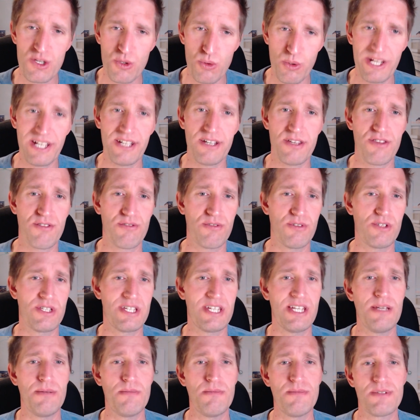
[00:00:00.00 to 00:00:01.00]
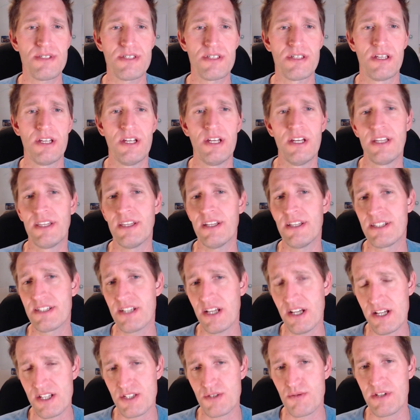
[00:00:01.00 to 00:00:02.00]
quicker through teams than
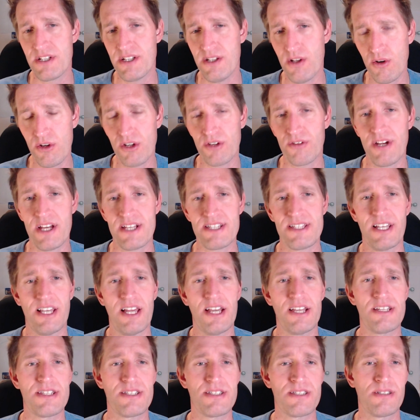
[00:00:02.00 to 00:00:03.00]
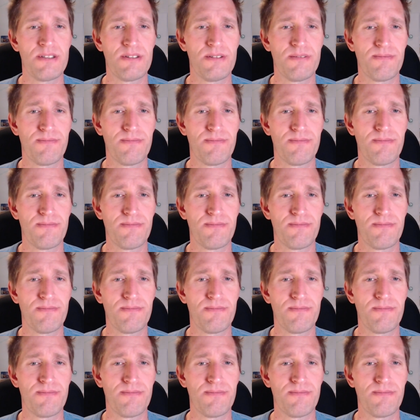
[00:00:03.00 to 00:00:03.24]
tasks with longer SLAs.